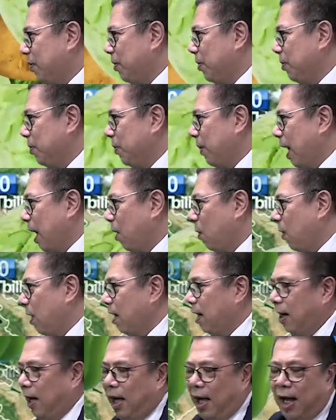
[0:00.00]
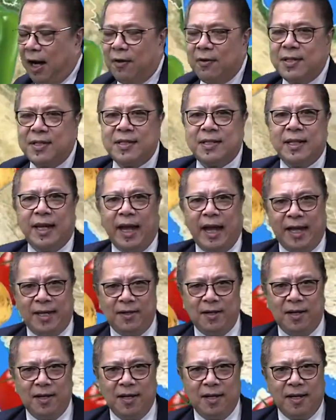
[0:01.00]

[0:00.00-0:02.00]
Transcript: to our RCN